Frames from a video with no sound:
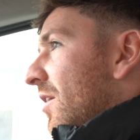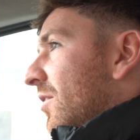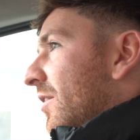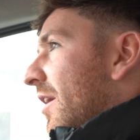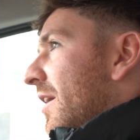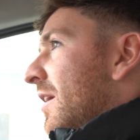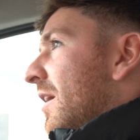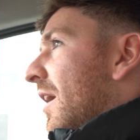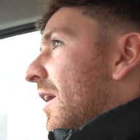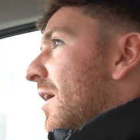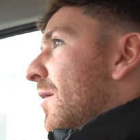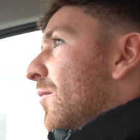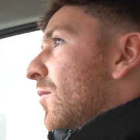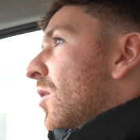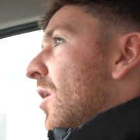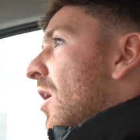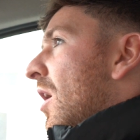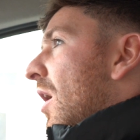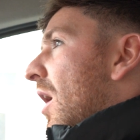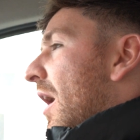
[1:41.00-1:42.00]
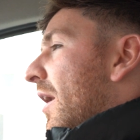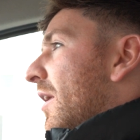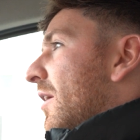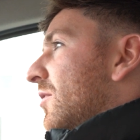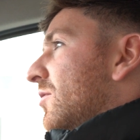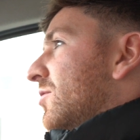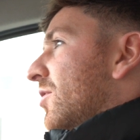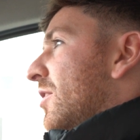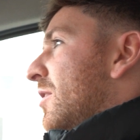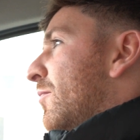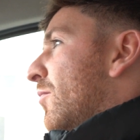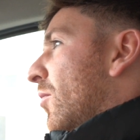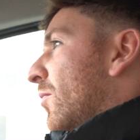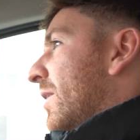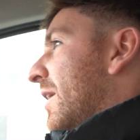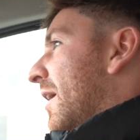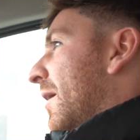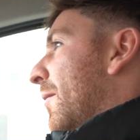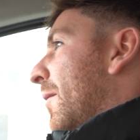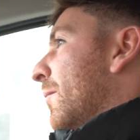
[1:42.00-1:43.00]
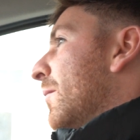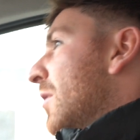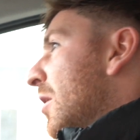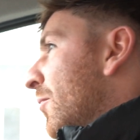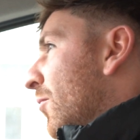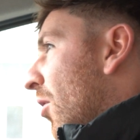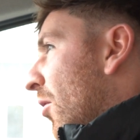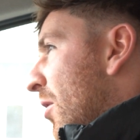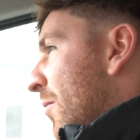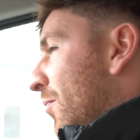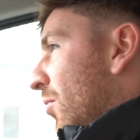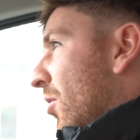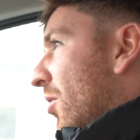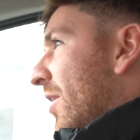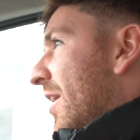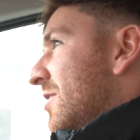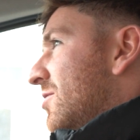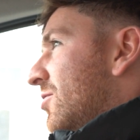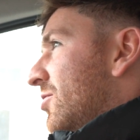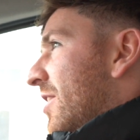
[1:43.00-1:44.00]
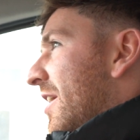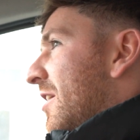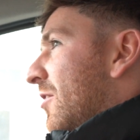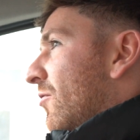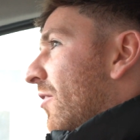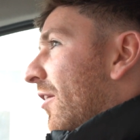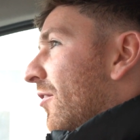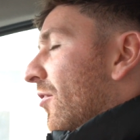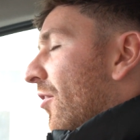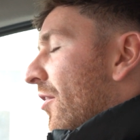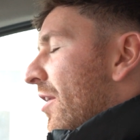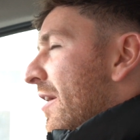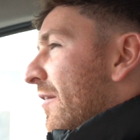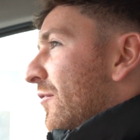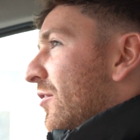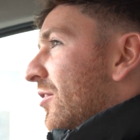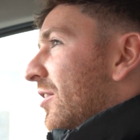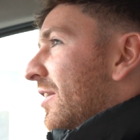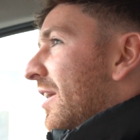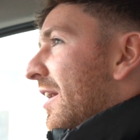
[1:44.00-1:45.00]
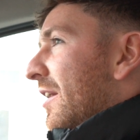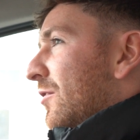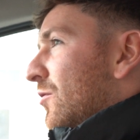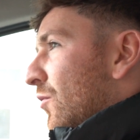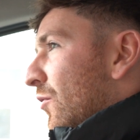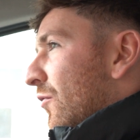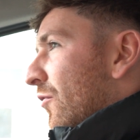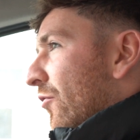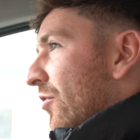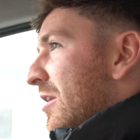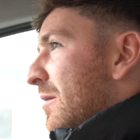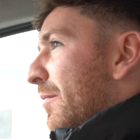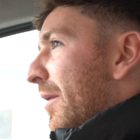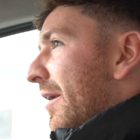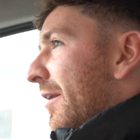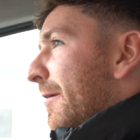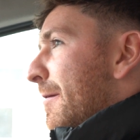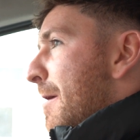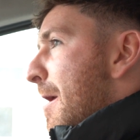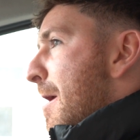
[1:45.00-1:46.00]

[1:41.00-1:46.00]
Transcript: okay, and then so you probably put an extra 10 grand on it if you could get it to a 3-bed.